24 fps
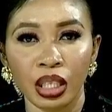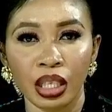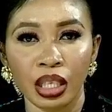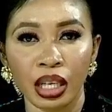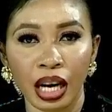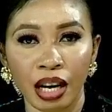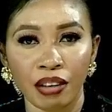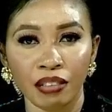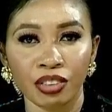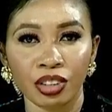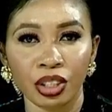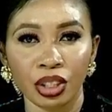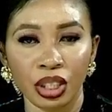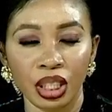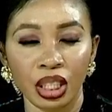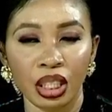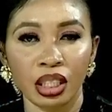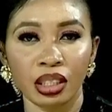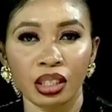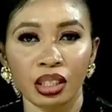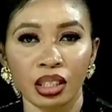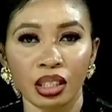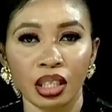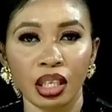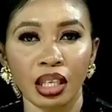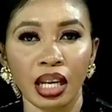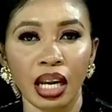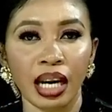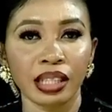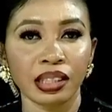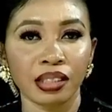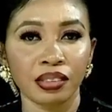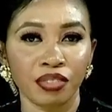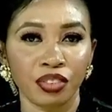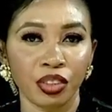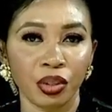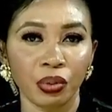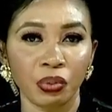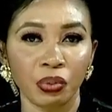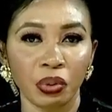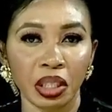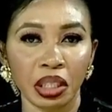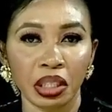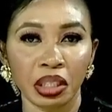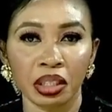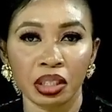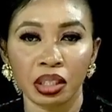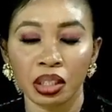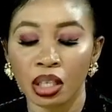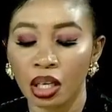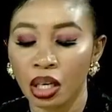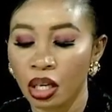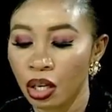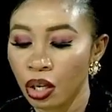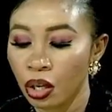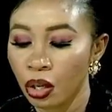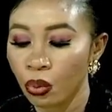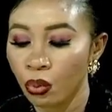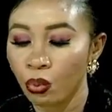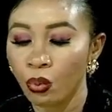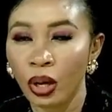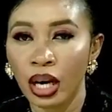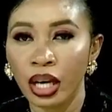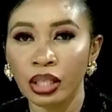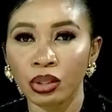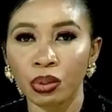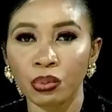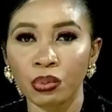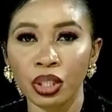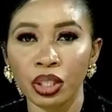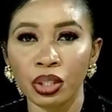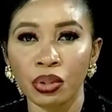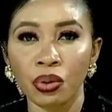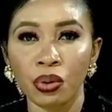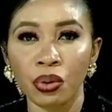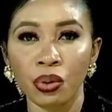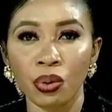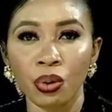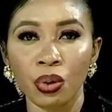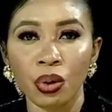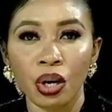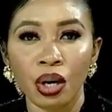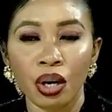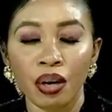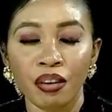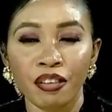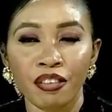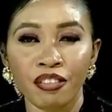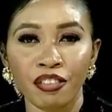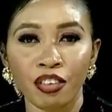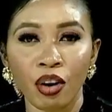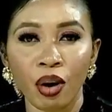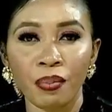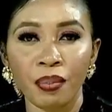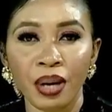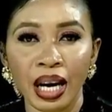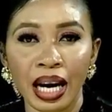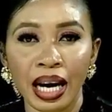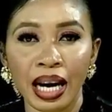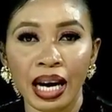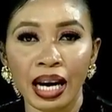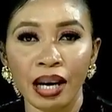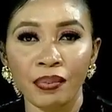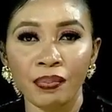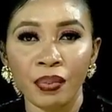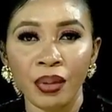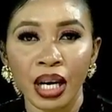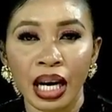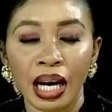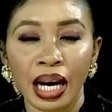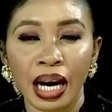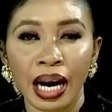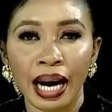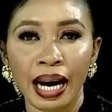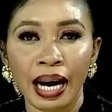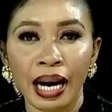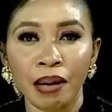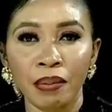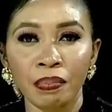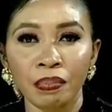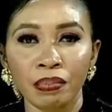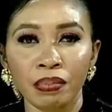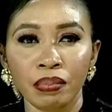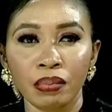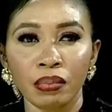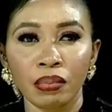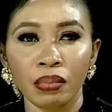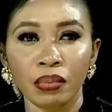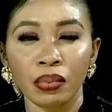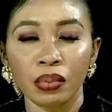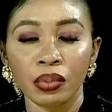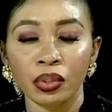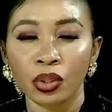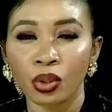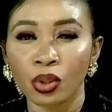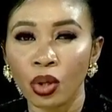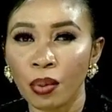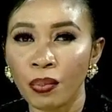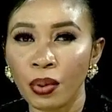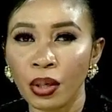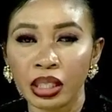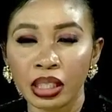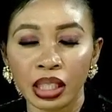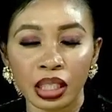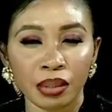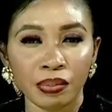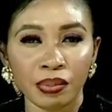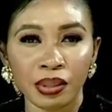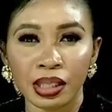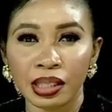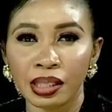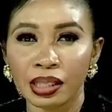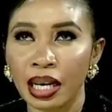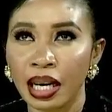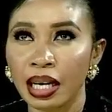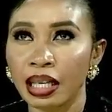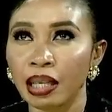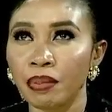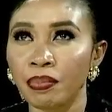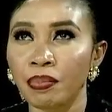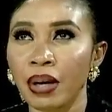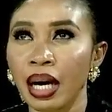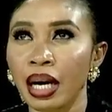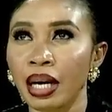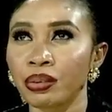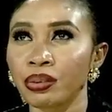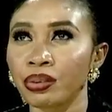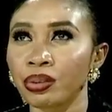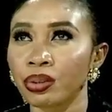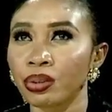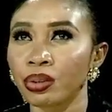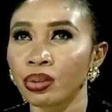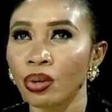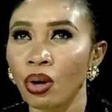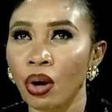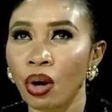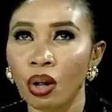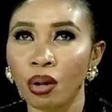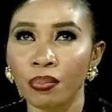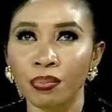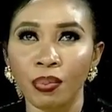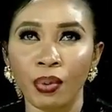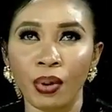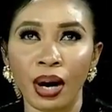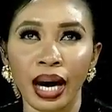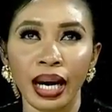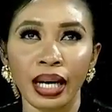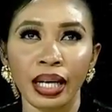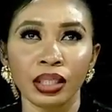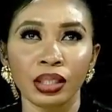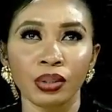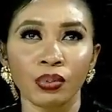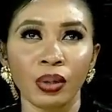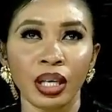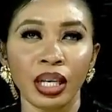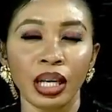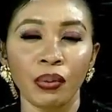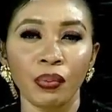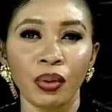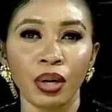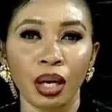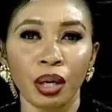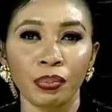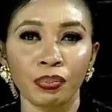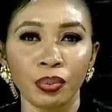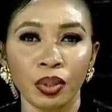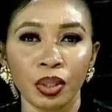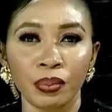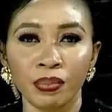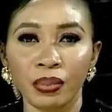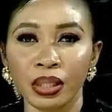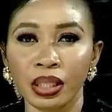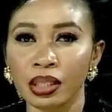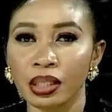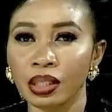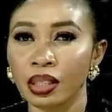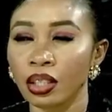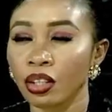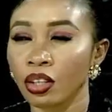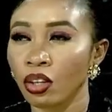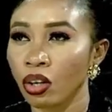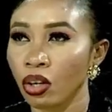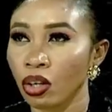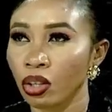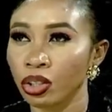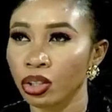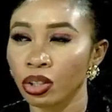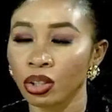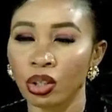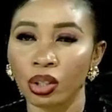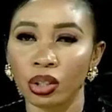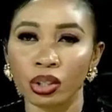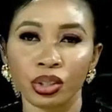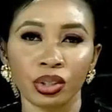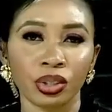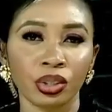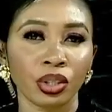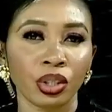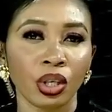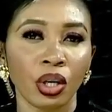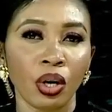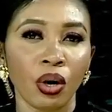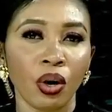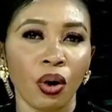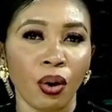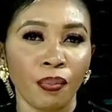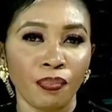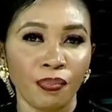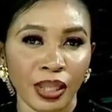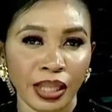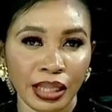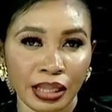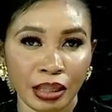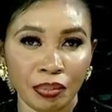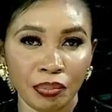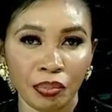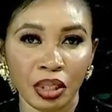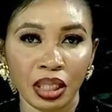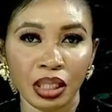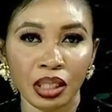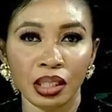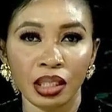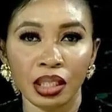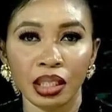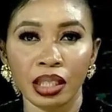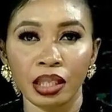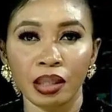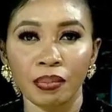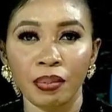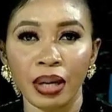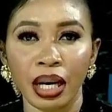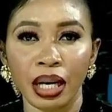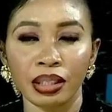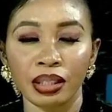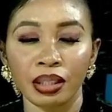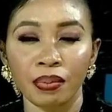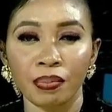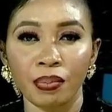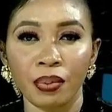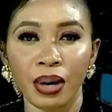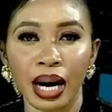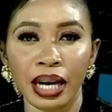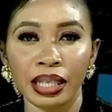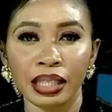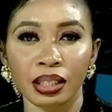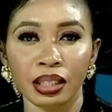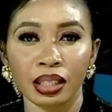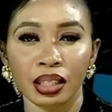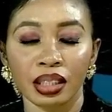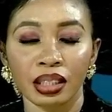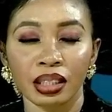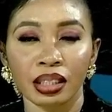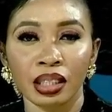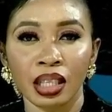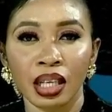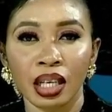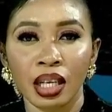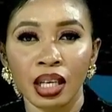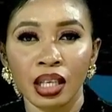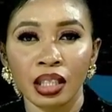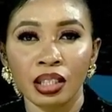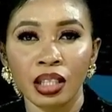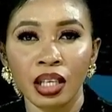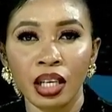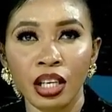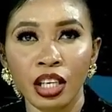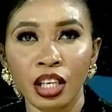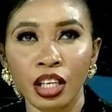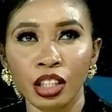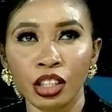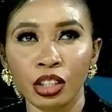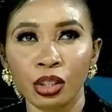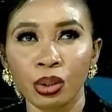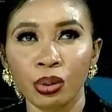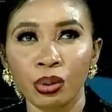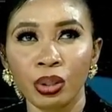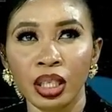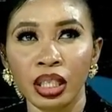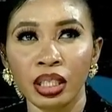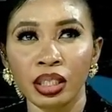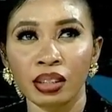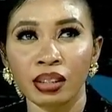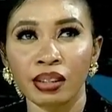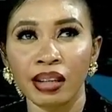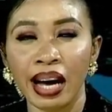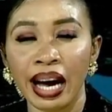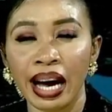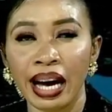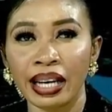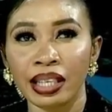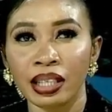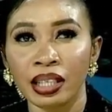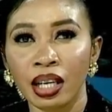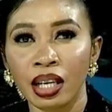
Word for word: have seen it in the last few weeks, where do we go from here? Um, so much has been said about oil price, whether we are optimistic, cautious, or pessimistic about the prices. The issue is that